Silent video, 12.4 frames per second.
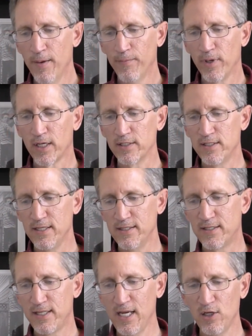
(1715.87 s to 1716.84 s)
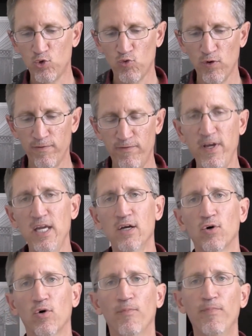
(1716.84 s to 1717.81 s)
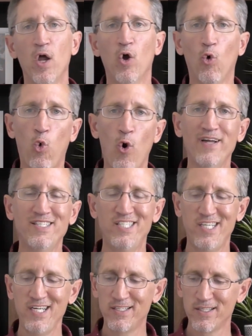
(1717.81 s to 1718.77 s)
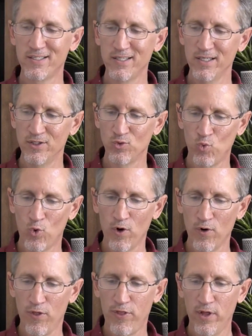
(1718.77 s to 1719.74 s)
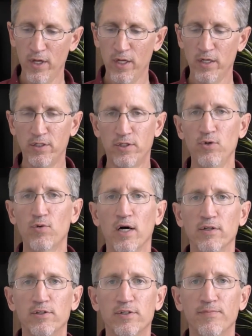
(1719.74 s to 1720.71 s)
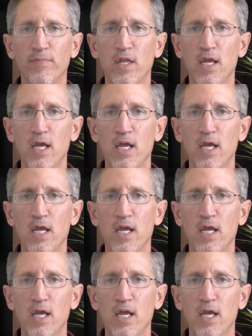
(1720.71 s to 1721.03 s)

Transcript: because these things reveal what Jesus is worth to us.